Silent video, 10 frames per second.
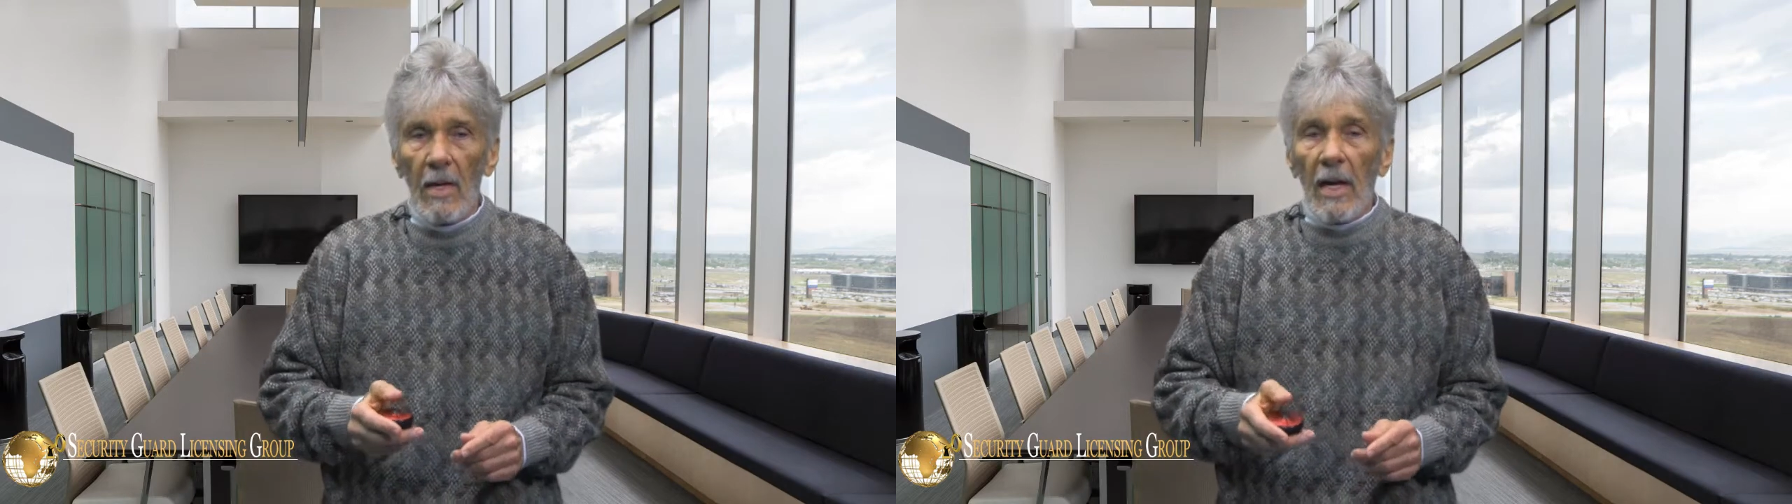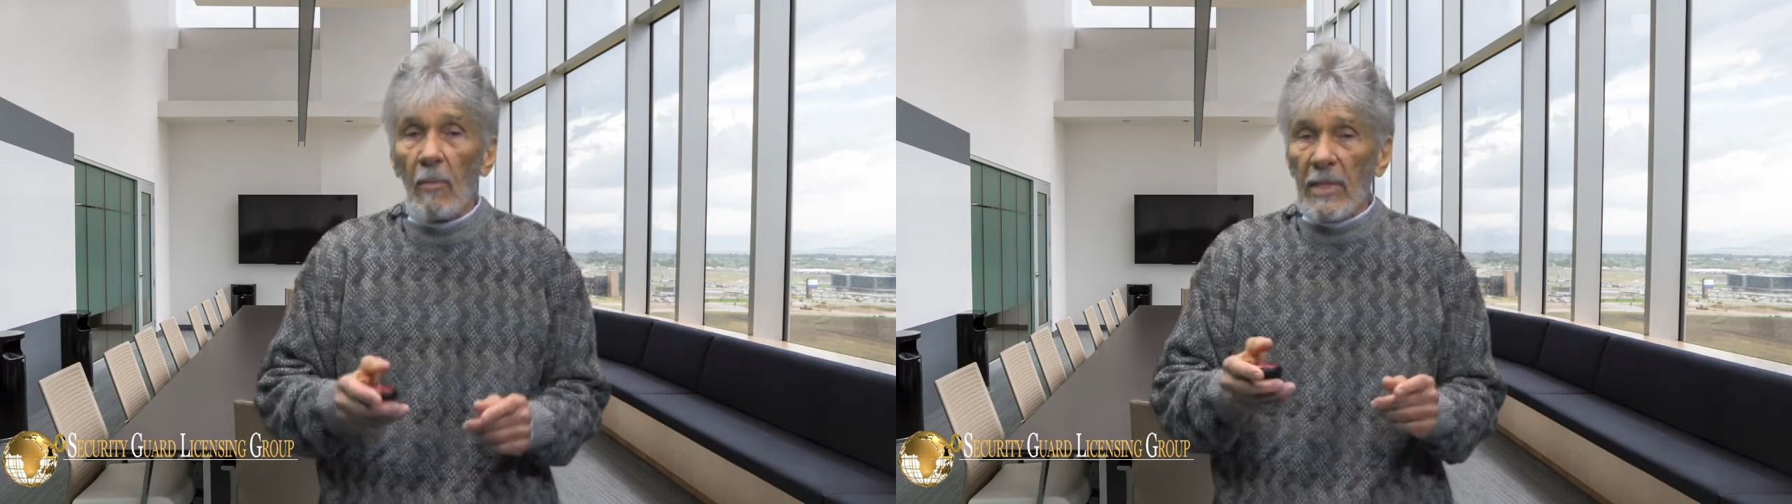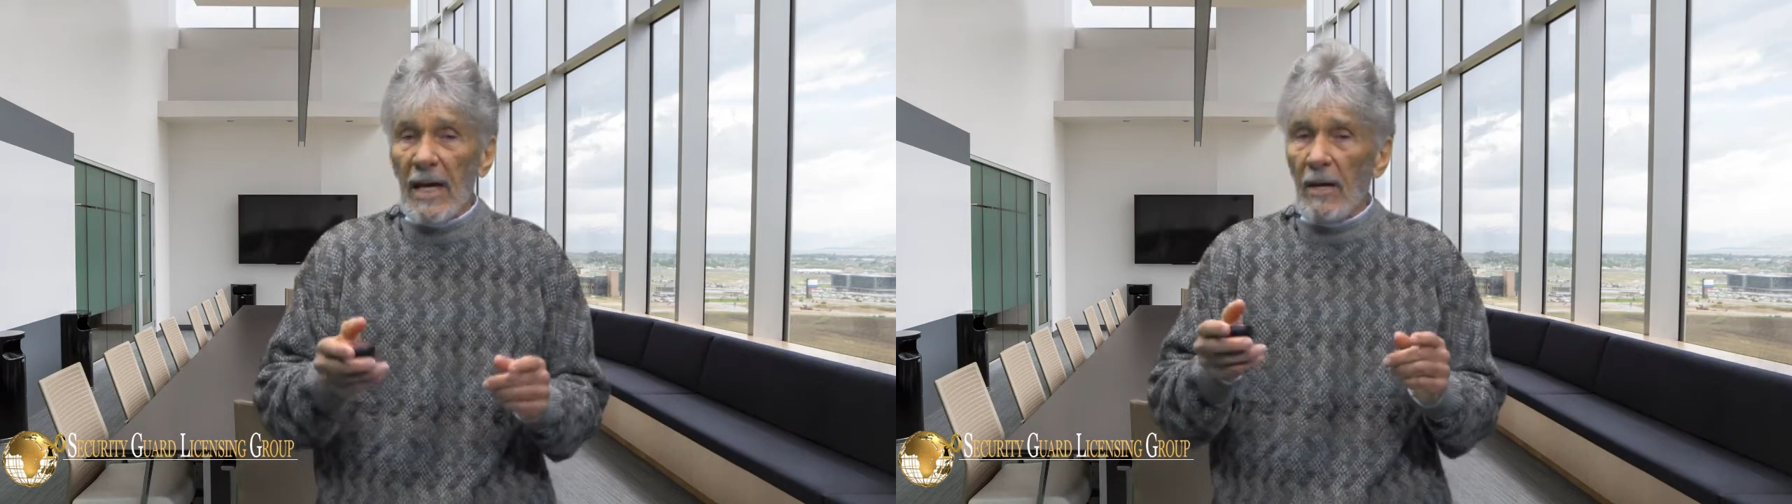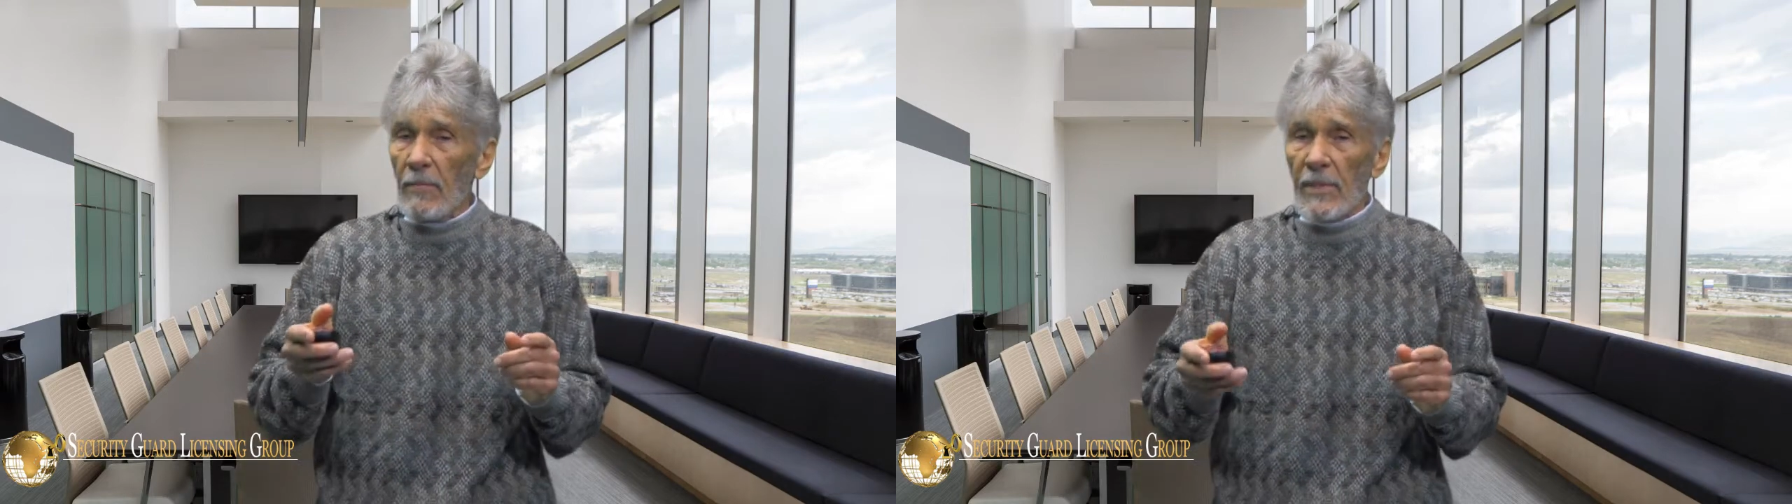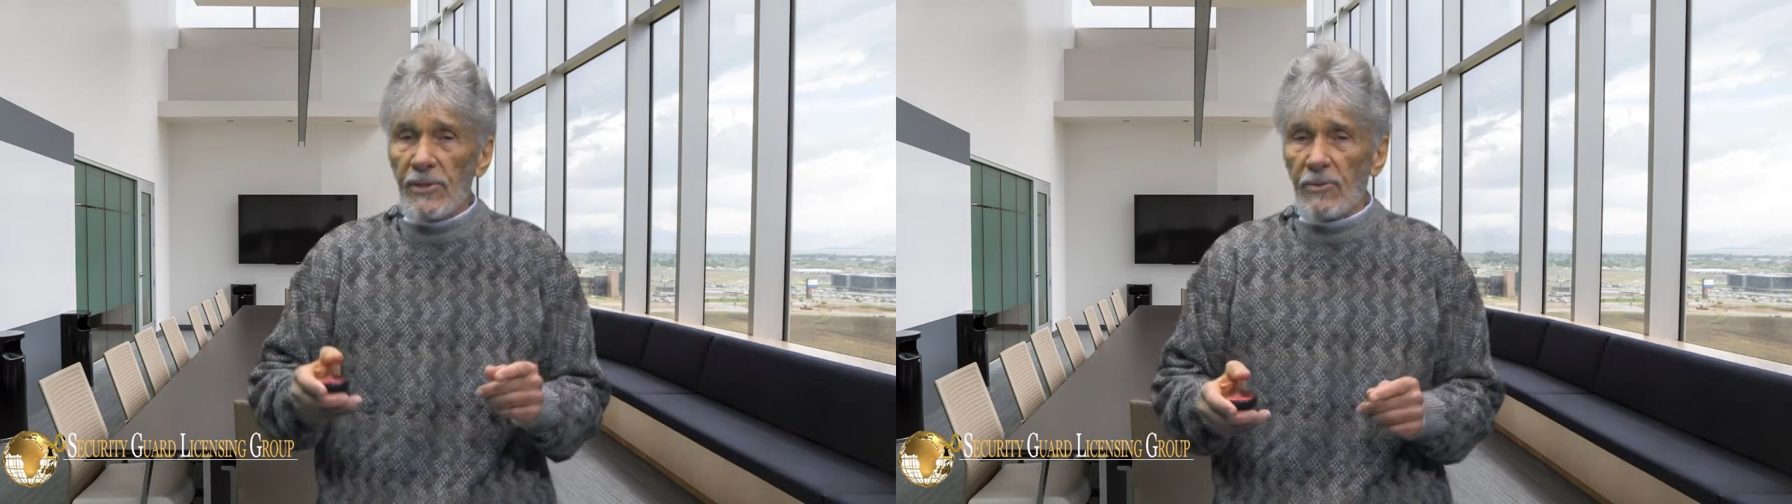It would
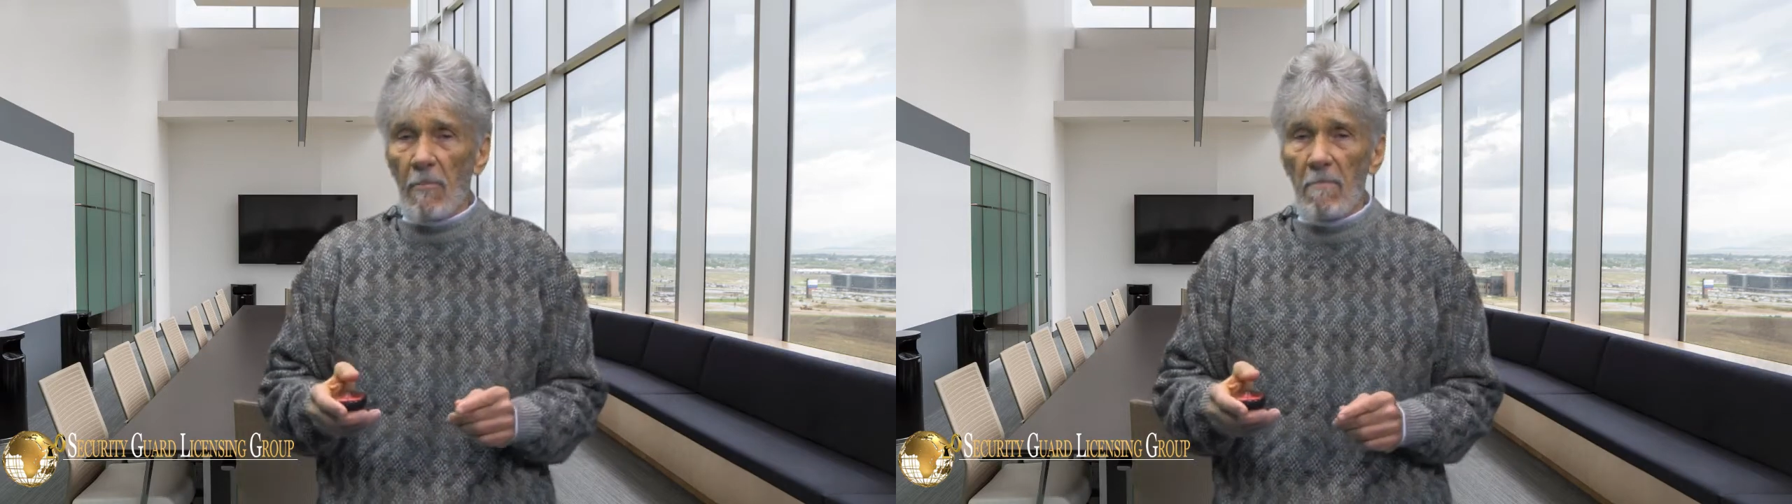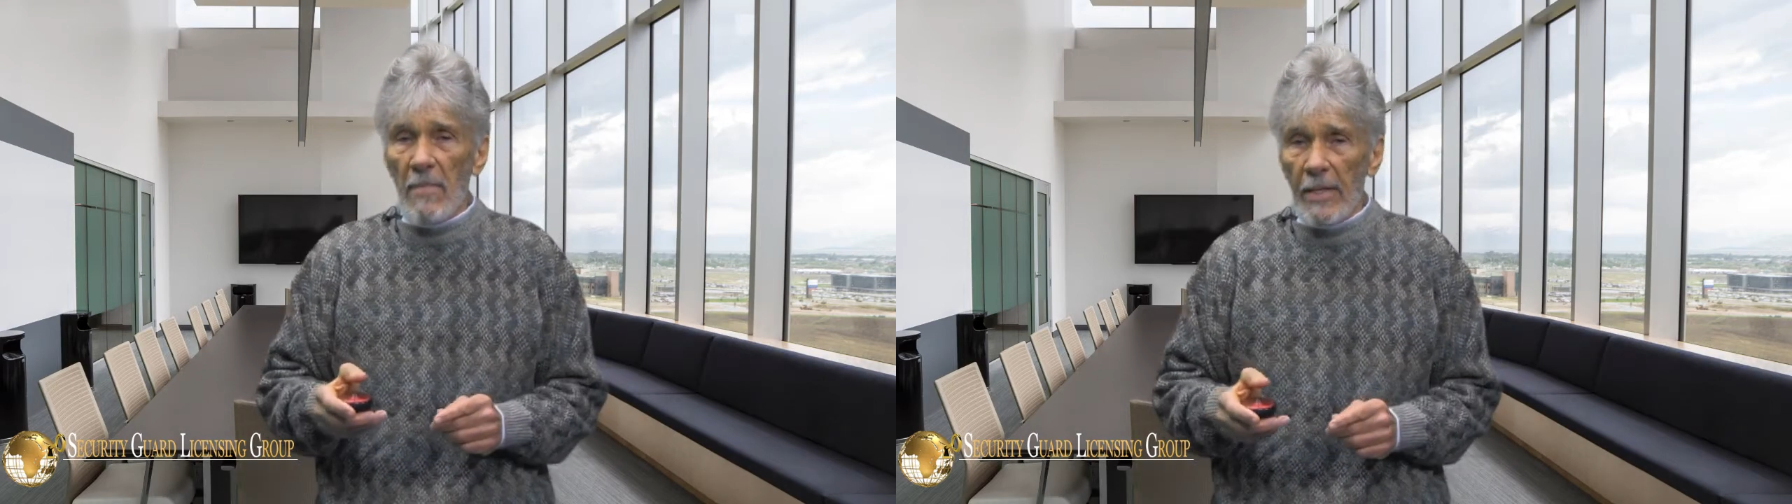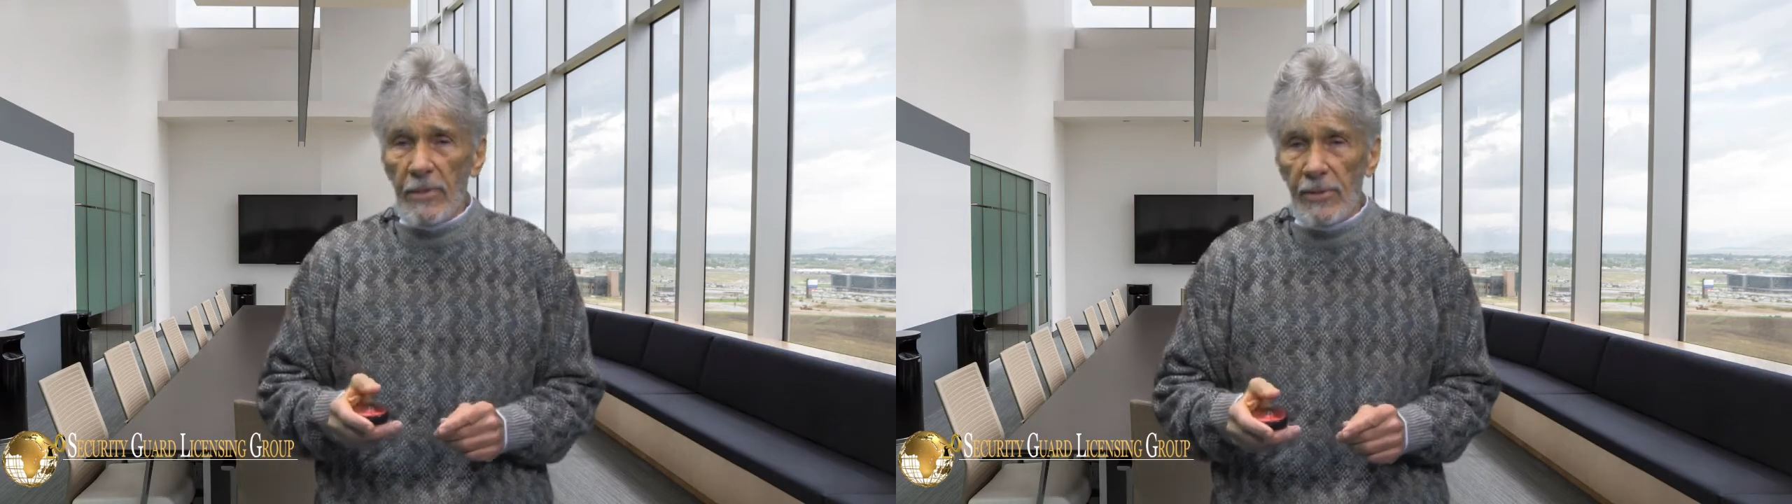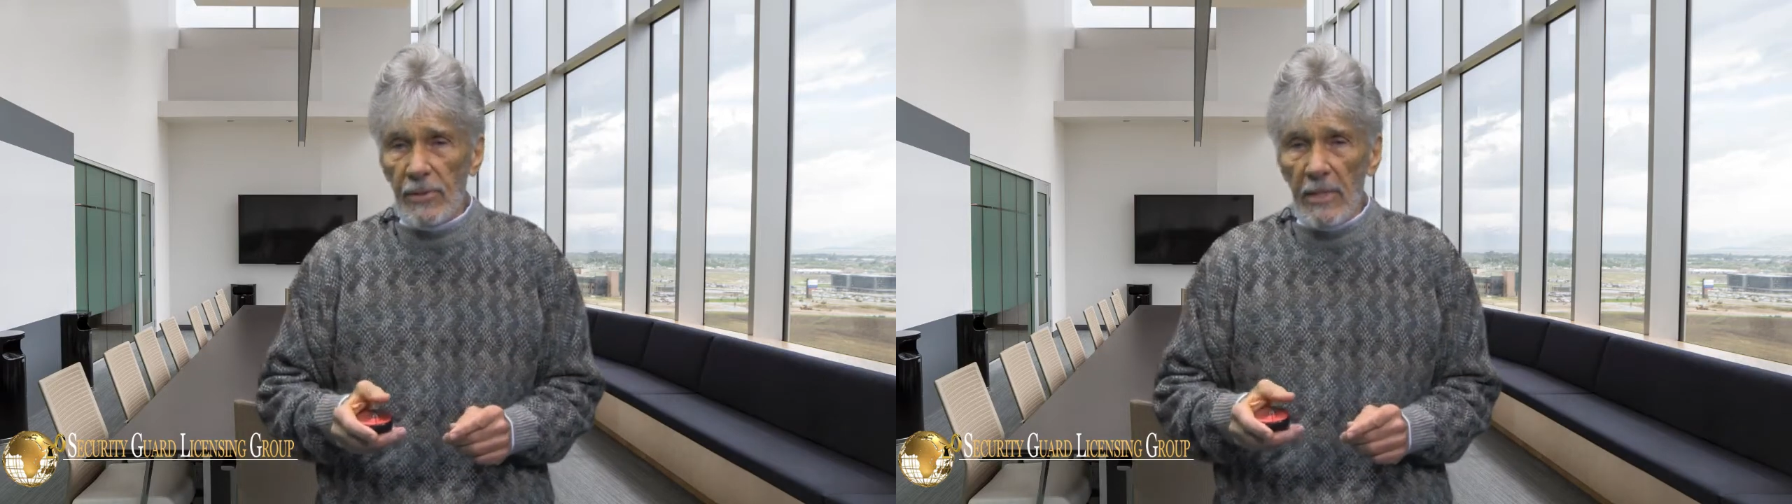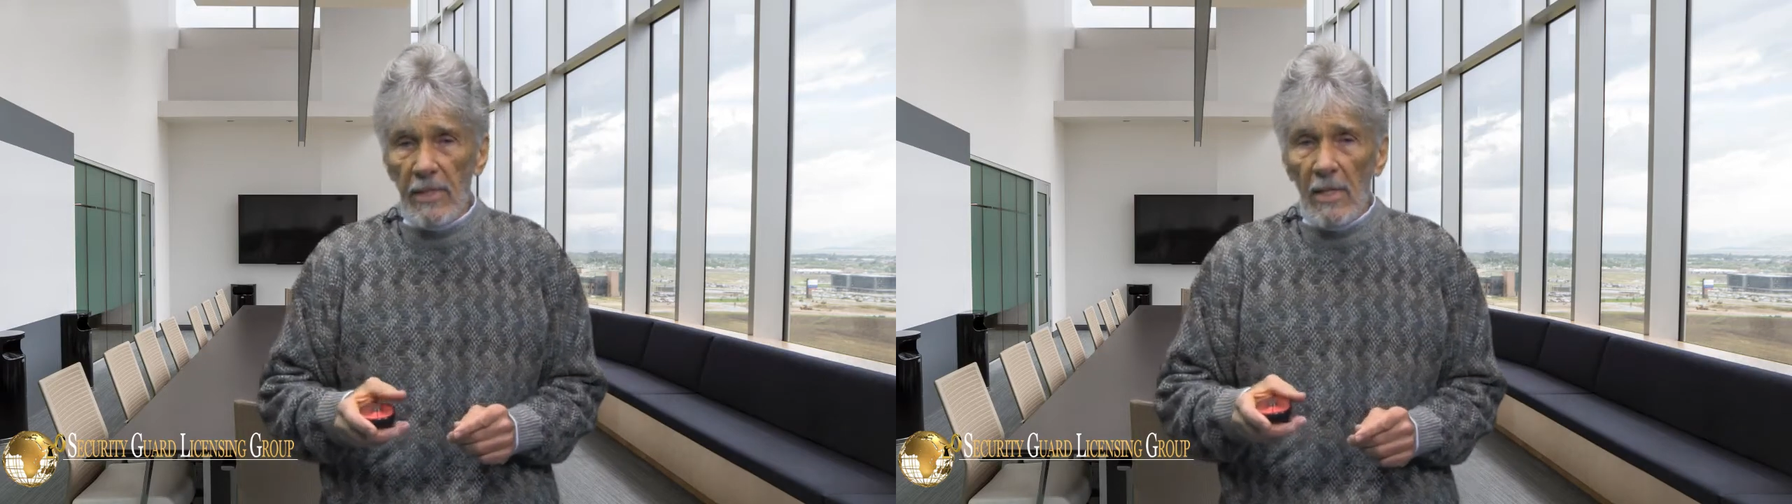help us
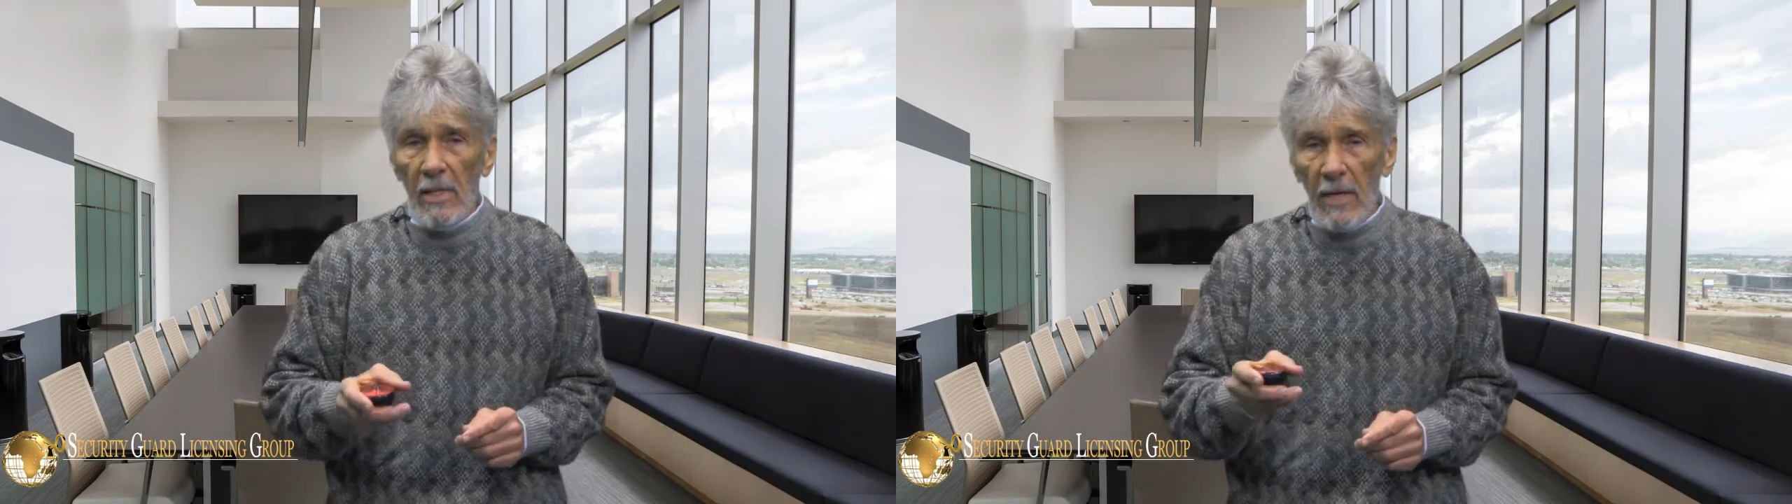tremendously